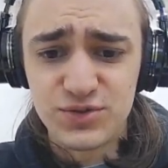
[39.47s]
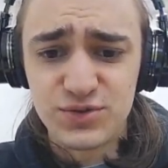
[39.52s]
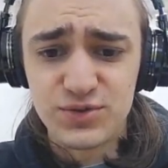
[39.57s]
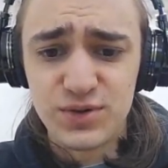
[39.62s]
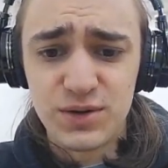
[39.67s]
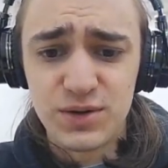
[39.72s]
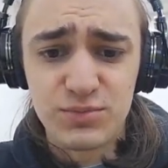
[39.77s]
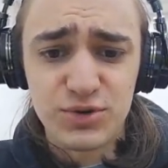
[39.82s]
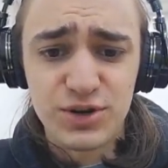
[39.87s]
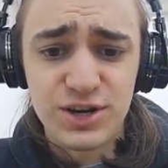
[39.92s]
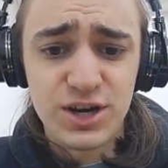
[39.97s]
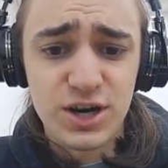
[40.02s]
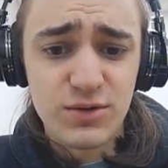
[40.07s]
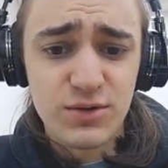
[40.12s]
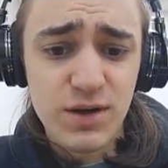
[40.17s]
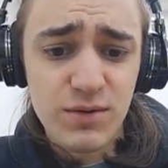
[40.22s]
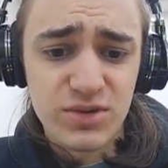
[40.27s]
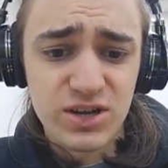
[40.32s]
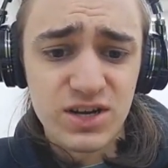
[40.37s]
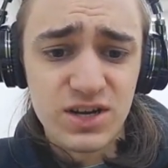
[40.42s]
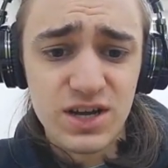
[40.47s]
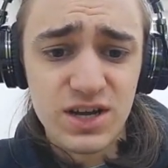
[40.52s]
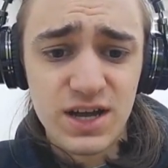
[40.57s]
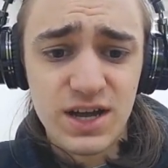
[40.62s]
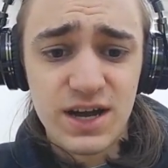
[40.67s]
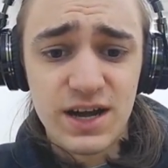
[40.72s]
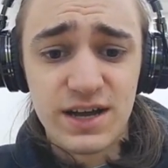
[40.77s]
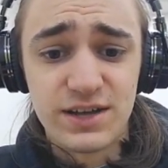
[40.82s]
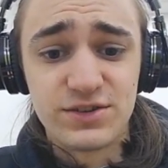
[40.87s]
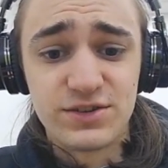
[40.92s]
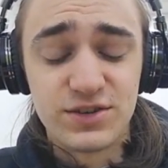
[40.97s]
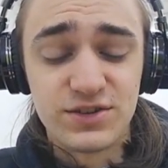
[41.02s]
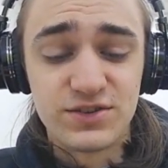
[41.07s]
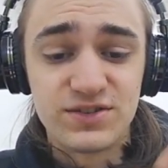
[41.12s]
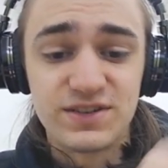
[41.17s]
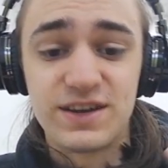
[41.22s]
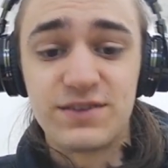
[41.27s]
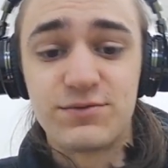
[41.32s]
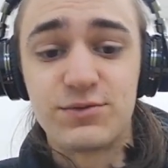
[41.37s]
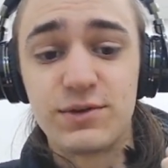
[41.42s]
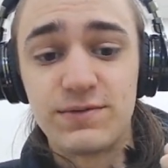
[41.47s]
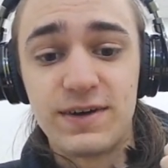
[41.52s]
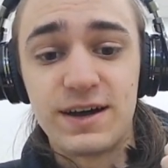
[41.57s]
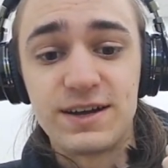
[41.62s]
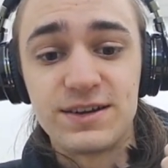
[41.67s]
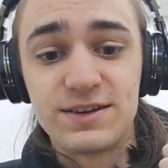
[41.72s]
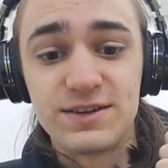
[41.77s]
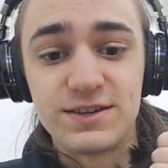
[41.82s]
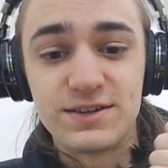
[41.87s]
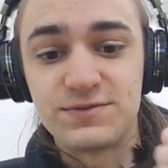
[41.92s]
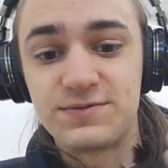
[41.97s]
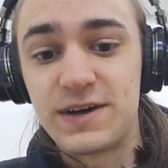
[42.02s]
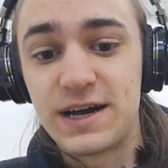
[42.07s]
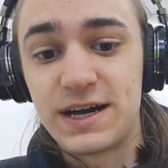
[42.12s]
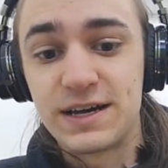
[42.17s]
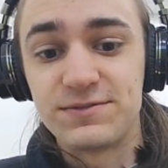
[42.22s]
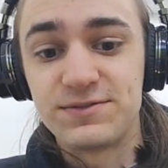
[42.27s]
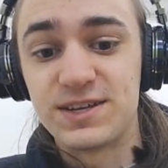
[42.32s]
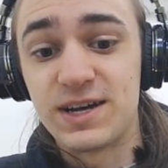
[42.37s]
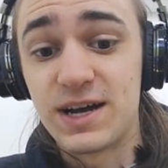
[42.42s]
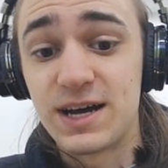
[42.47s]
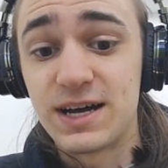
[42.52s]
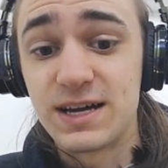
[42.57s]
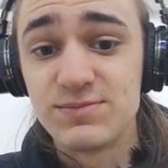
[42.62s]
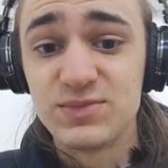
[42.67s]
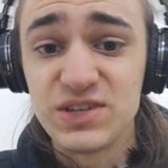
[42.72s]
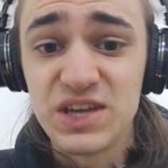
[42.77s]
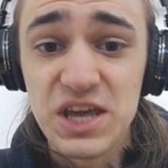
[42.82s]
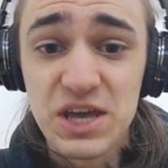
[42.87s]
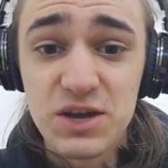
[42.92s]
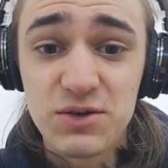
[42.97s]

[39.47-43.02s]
to upgrade our weapon. As you can see, I've refined this 5 times,